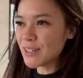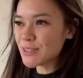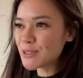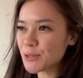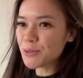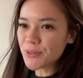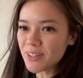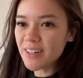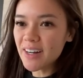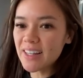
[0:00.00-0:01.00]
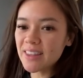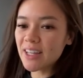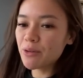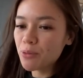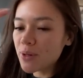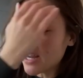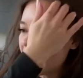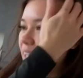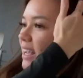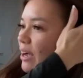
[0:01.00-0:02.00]
this tour. I think we're
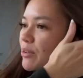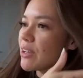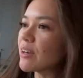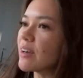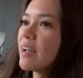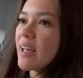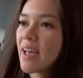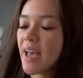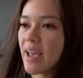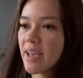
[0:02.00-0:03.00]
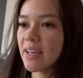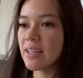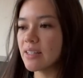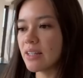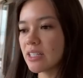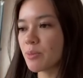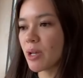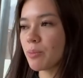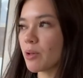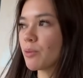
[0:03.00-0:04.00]
heading out here and this
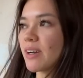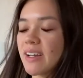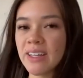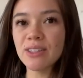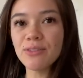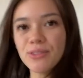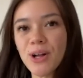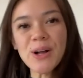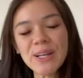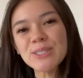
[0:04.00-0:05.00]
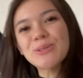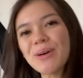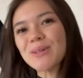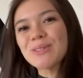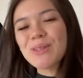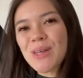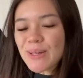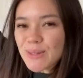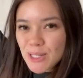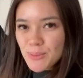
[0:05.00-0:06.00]
might be where I end the vlog as well. So thank
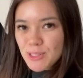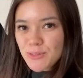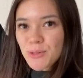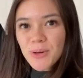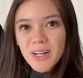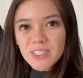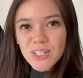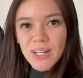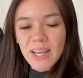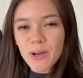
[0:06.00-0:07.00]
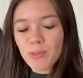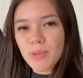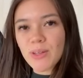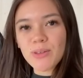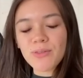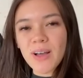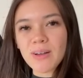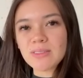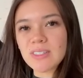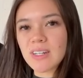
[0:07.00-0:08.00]
you so much for watching. I hope that you
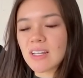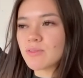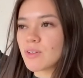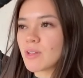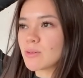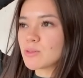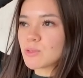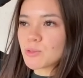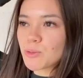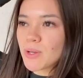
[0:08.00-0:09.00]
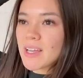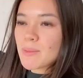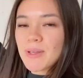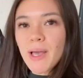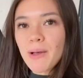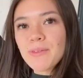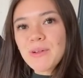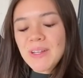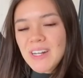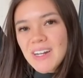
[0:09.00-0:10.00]
found today's video to be
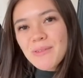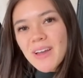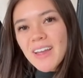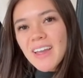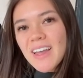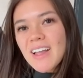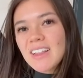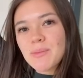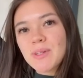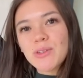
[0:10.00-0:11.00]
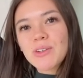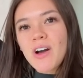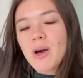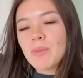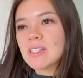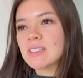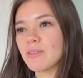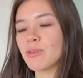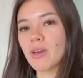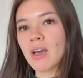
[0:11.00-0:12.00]
helpful in any way. Let me know in the comments
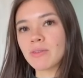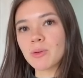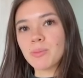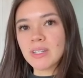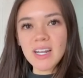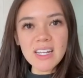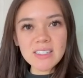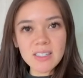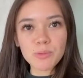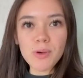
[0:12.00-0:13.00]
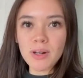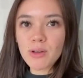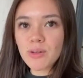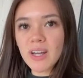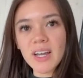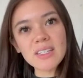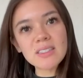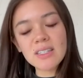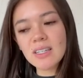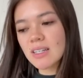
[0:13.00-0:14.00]
if you've ever been to Iceland, want to go to
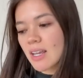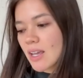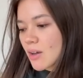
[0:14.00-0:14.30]
Iceland,